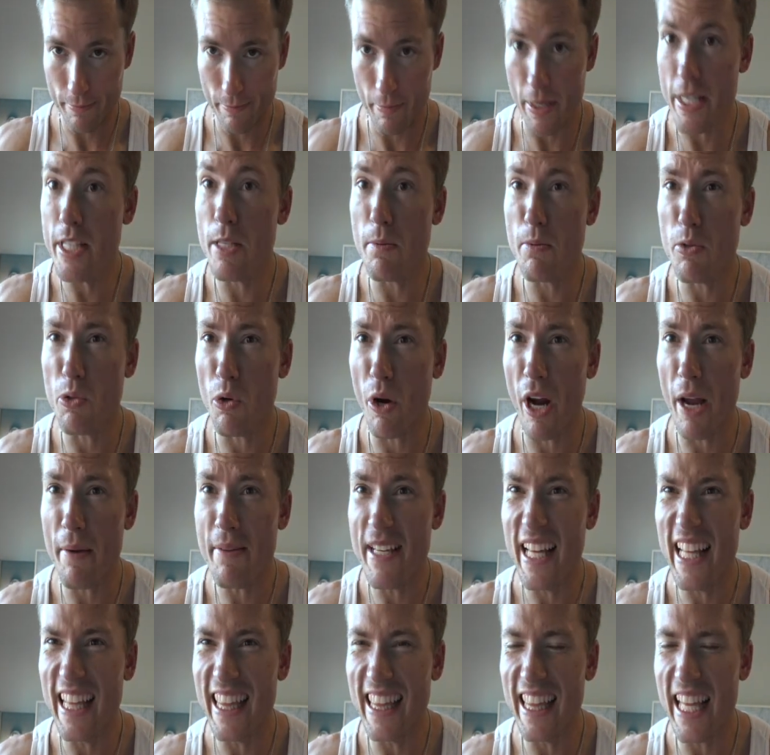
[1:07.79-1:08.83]
be
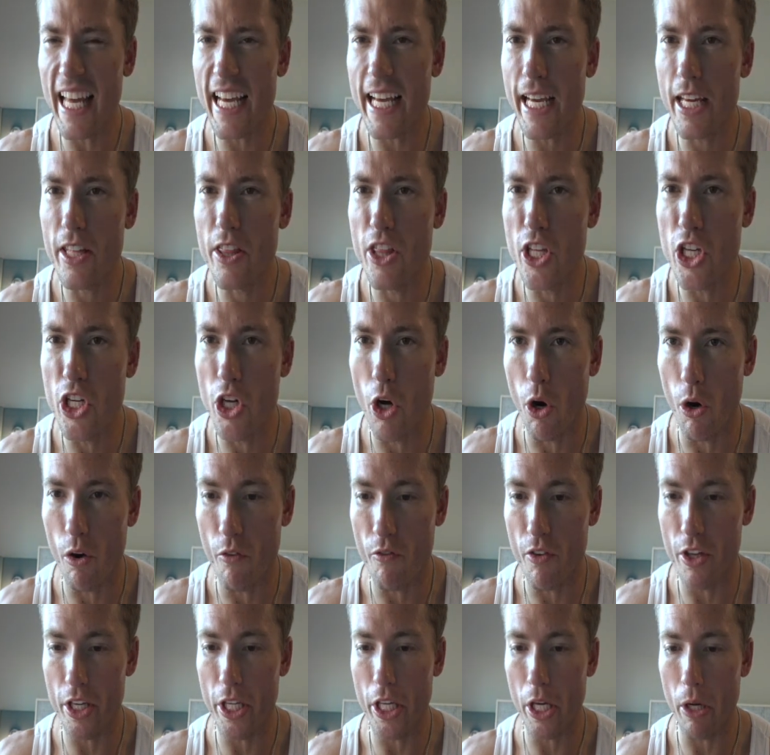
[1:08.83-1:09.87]
subscribed, like the
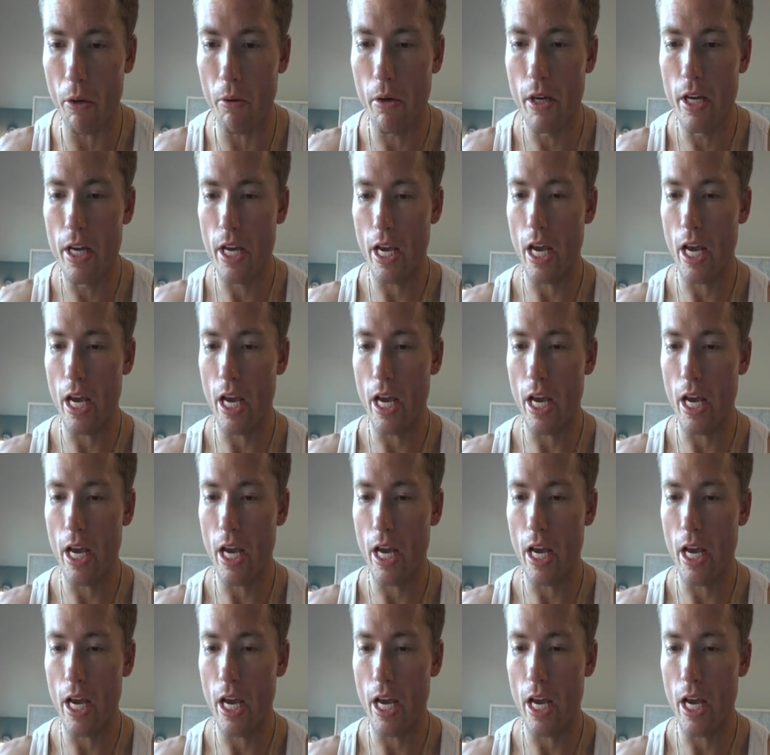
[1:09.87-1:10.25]
darn video,